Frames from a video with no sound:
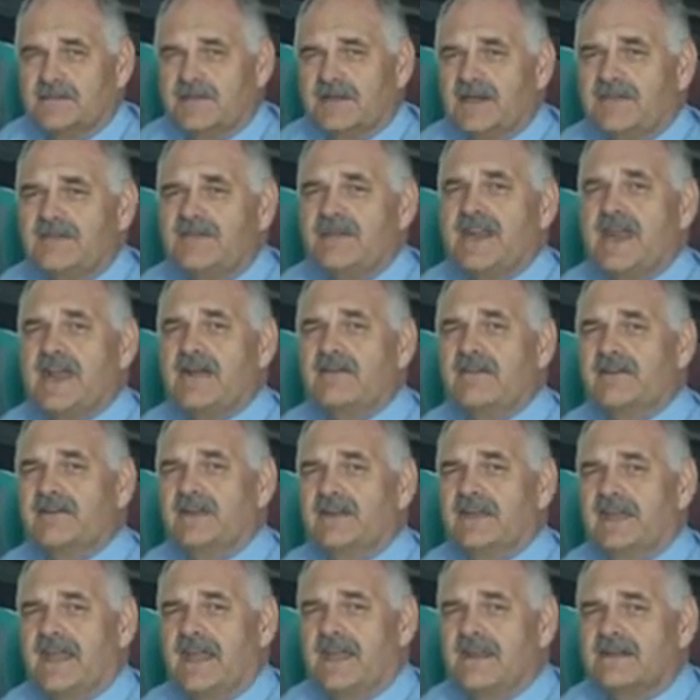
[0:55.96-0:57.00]
But every now and
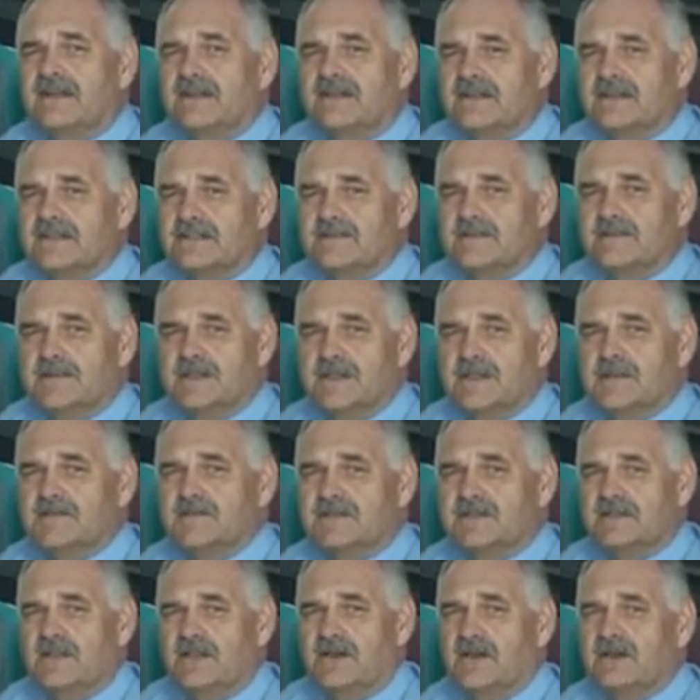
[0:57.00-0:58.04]
again, a customer
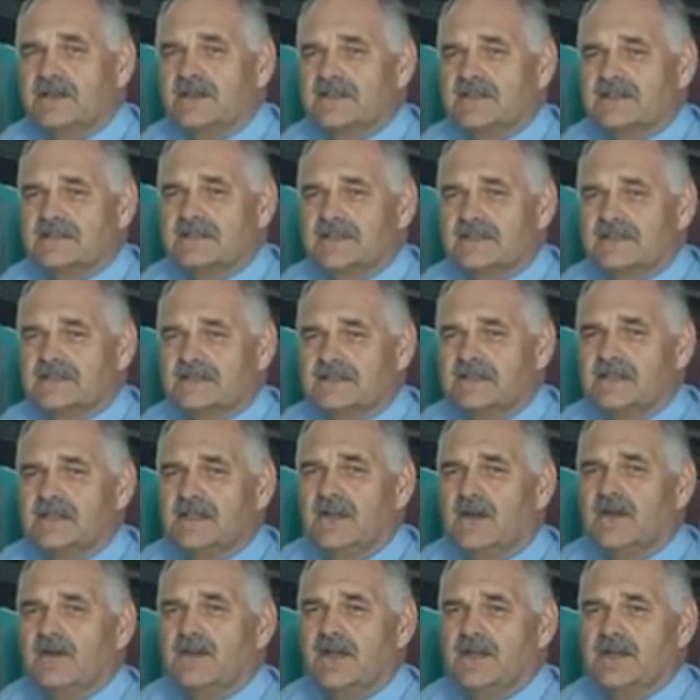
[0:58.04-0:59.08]
comes along and says,
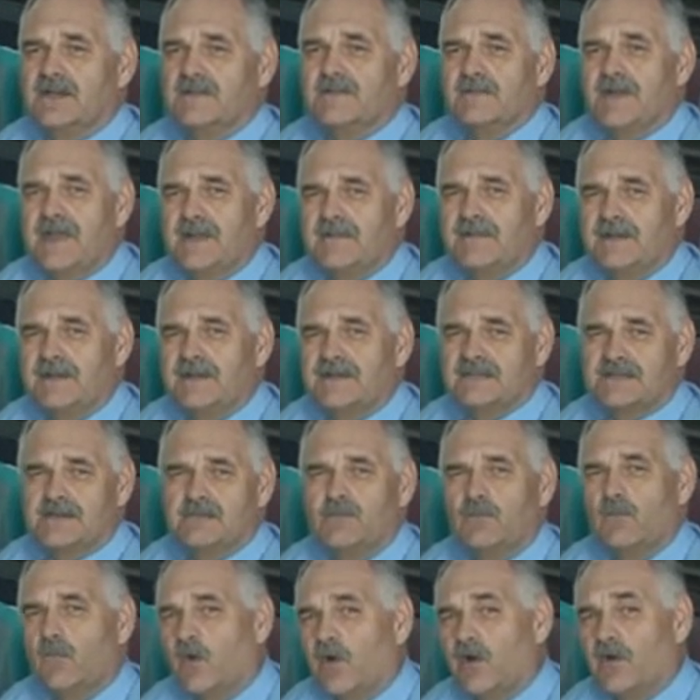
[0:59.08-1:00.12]
oh, can you make me
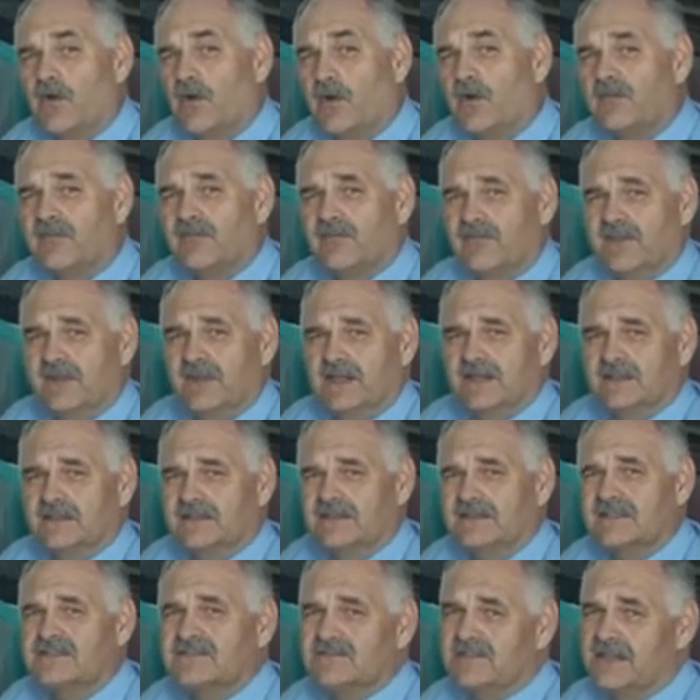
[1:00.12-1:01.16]
some one-off thing?
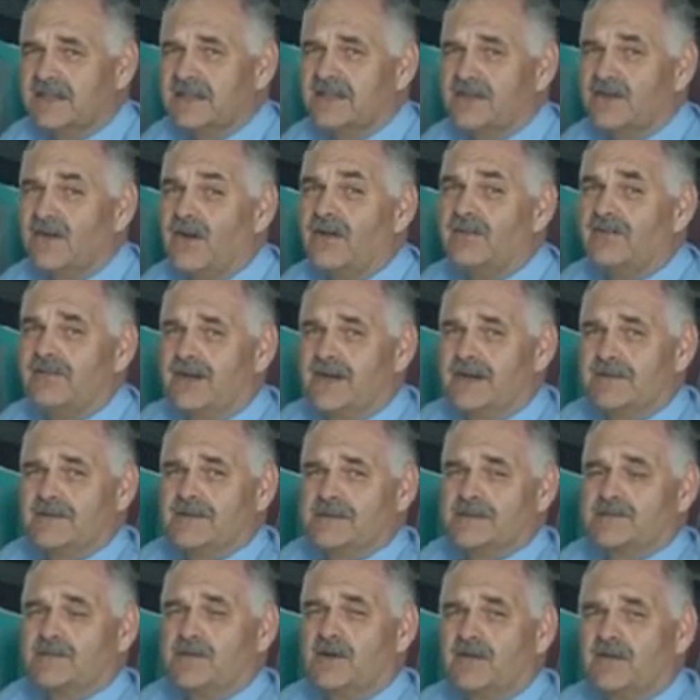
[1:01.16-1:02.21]
And there's really not very
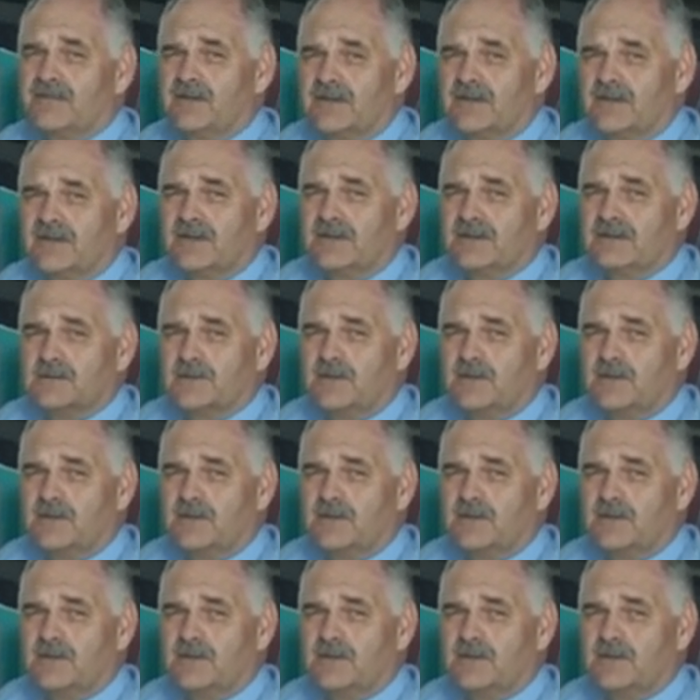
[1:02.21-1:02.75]
much profit in those